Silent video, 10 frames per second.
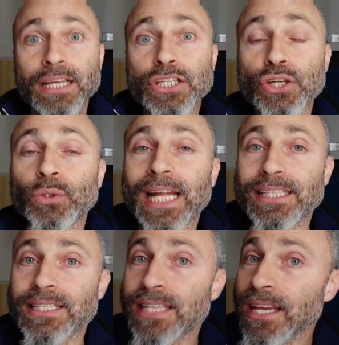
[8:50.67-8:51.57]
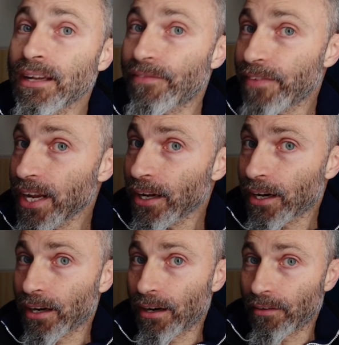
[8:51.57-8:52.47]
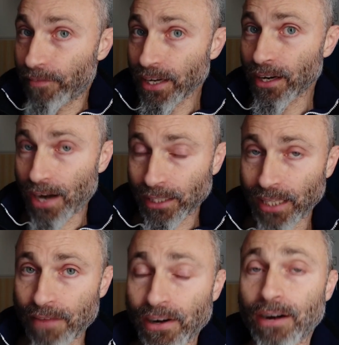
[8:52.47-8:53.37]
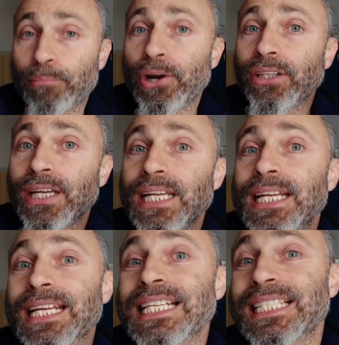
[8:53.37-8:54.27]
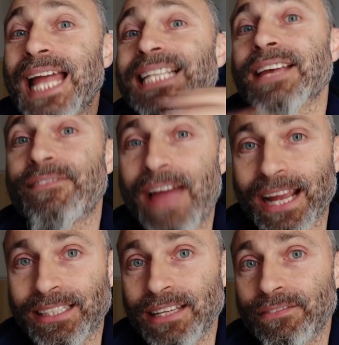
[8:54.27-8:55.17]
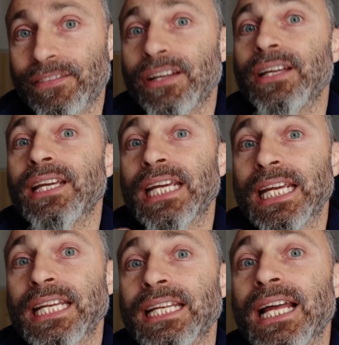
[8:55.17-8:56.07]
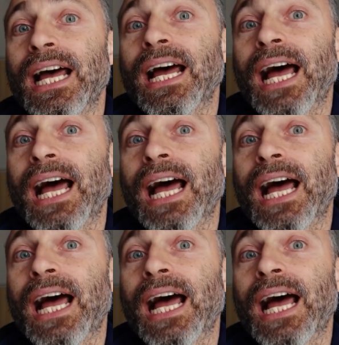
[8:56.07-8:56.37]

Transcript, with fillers: So that the zinc finger, finger antiviral protein is less effective in,